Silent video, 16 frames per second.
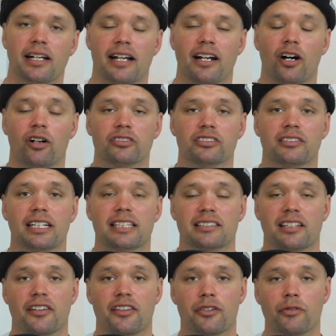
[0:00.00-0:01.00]
and also
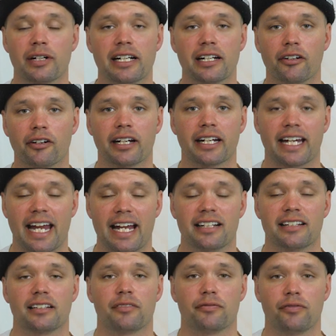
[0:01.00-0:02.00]
has a 3-degree
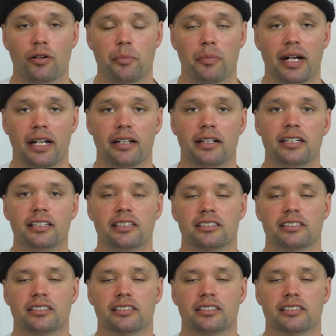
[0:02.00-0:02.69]
canted footbed.